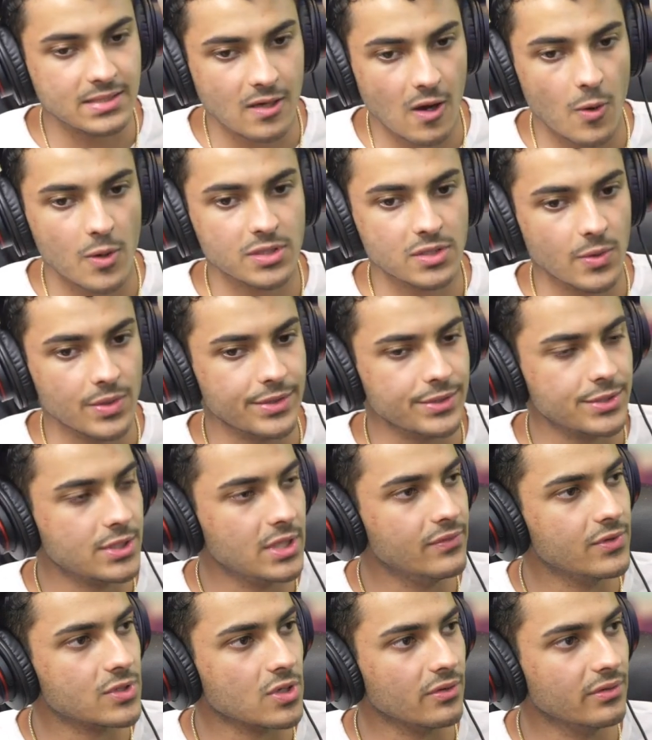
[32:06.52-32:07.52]
going to win
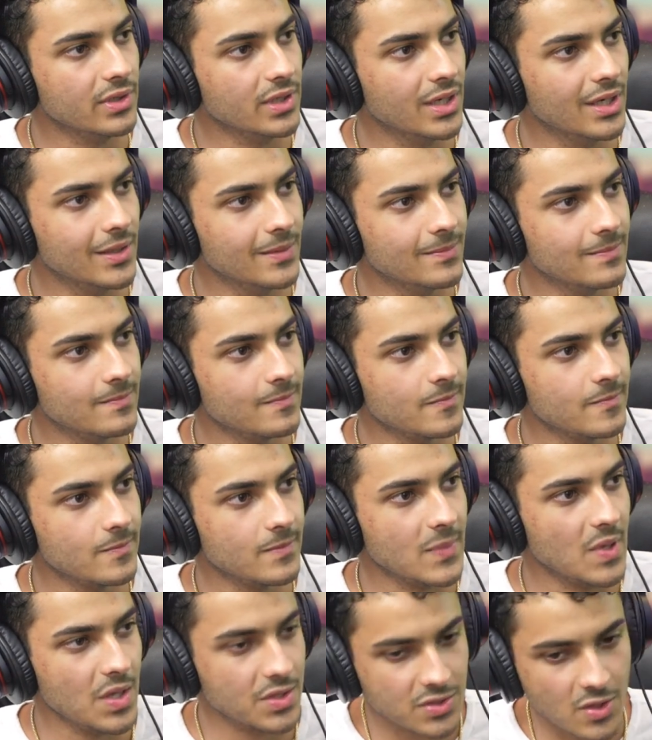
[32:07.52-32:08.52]
TV Show of the Year.
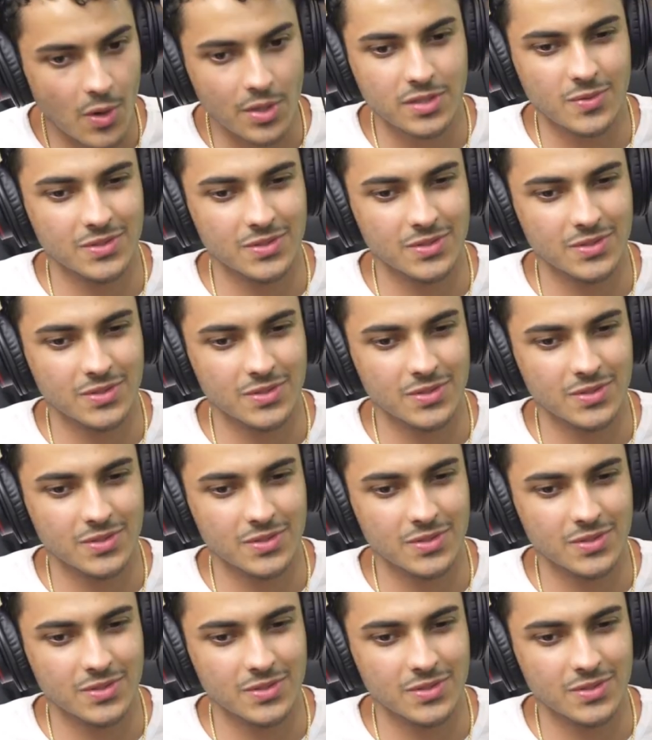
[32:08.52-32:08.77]
It's going to